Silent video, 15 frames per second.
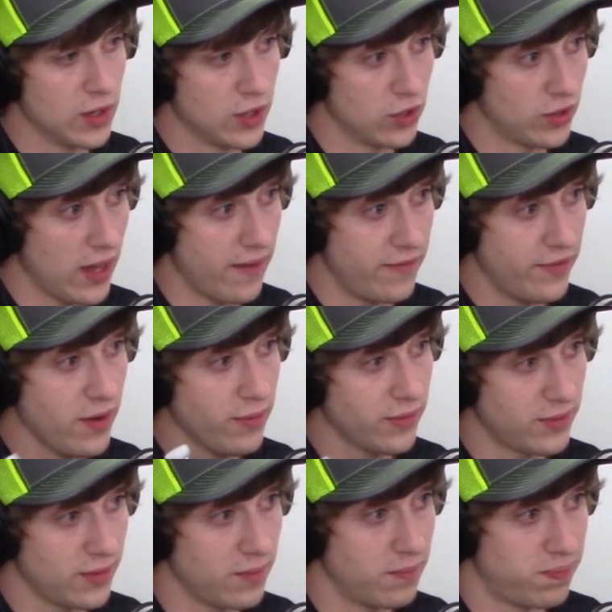Cause have you ever?
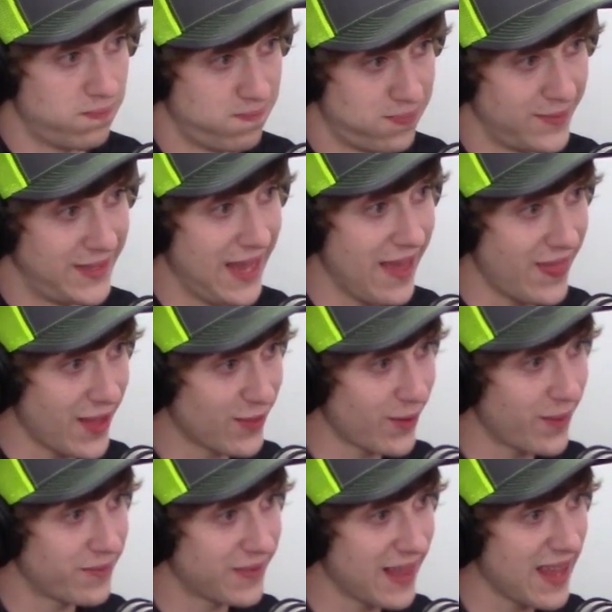Ugh. Yeah, that's
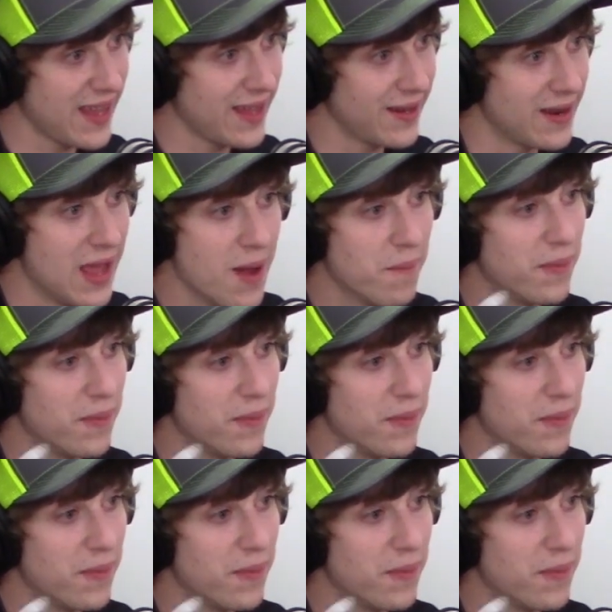what I'm saying.